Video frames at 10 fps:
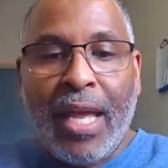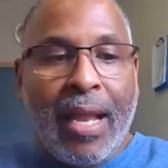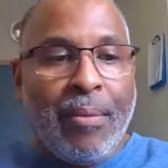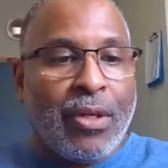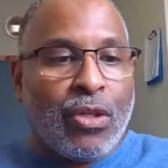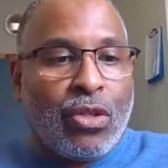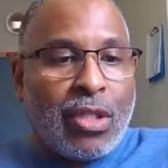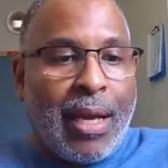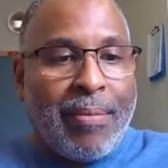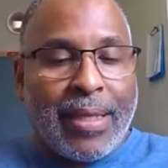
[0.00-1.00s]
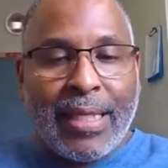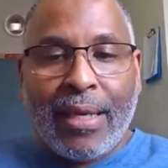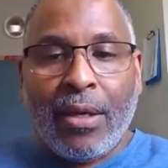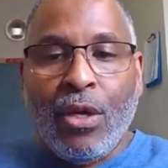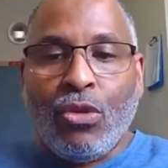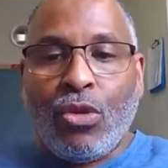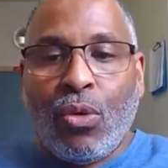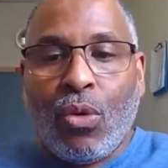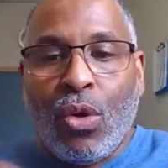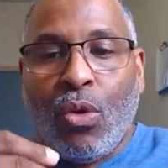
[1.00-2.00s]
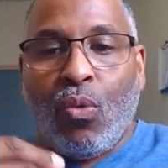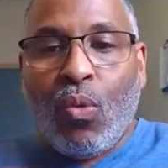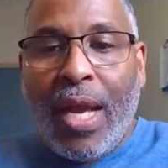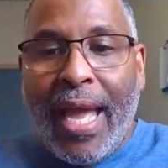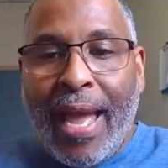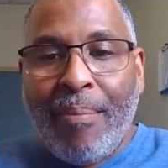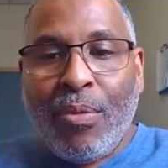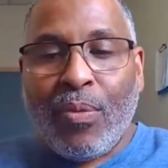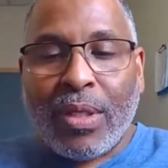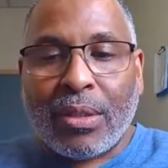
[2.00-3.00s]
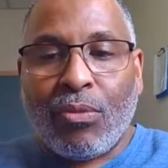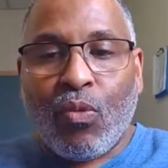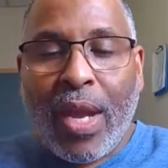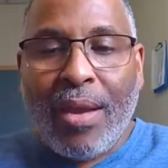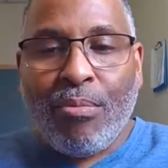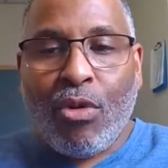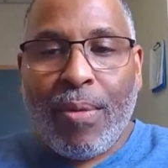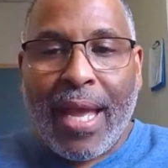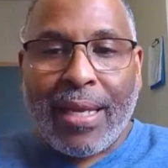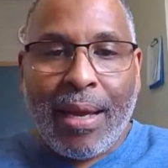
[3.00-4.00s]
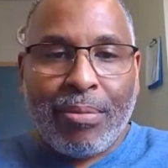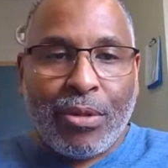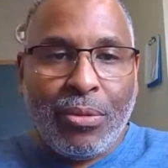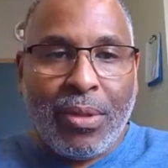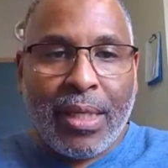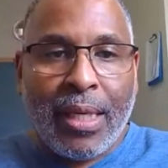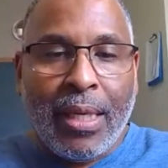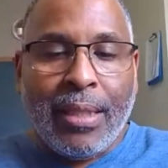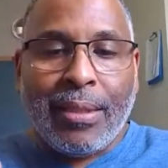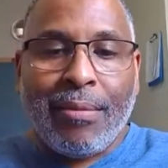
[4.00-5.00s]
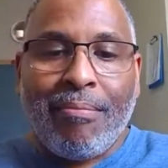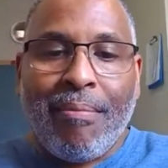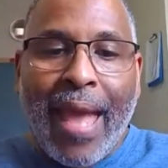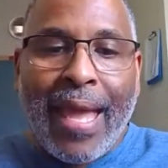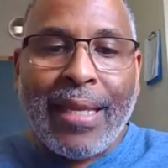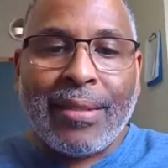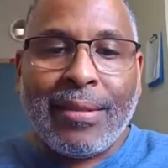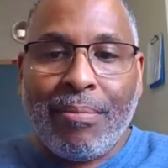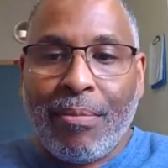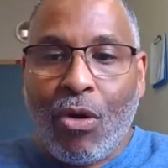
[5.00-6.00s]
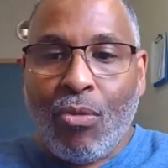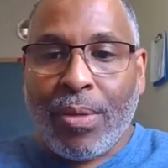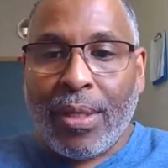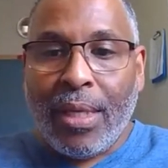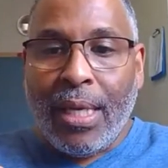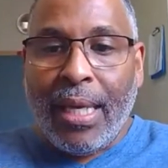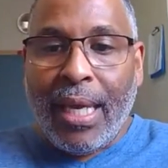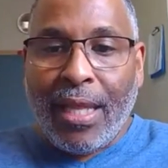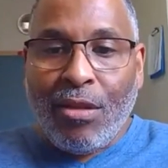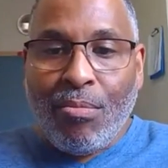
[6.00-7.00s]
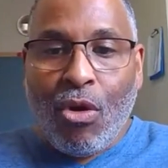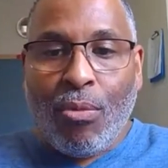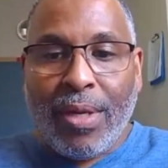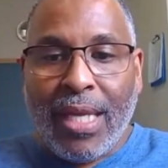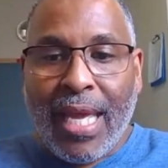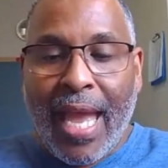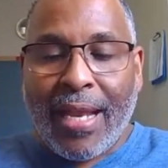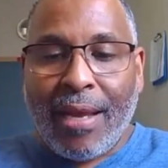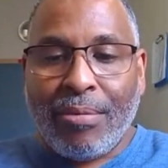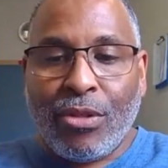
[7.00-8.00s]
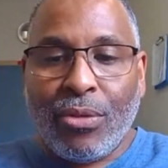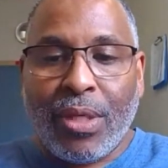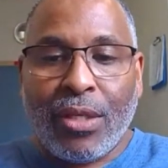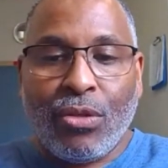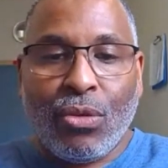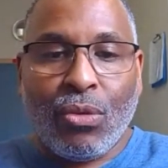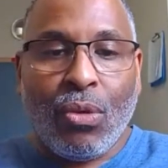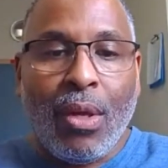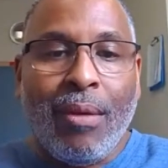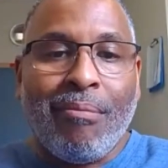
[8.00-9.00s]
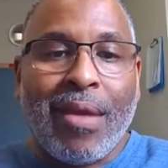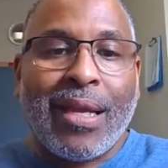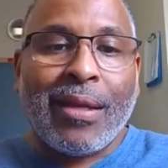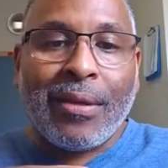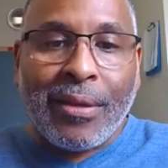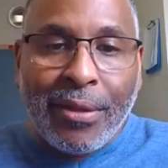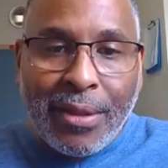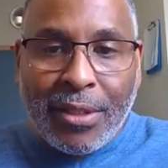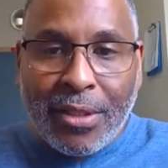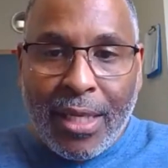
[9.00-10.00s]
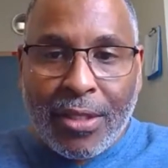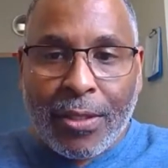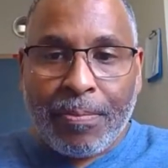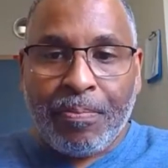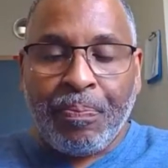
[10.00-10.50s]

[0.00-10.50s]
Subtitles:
And I'm going to stop right there. So what happened was Rehoboam had an opportunity to manage the moment. In the moment, he had an opportunity to make a good decision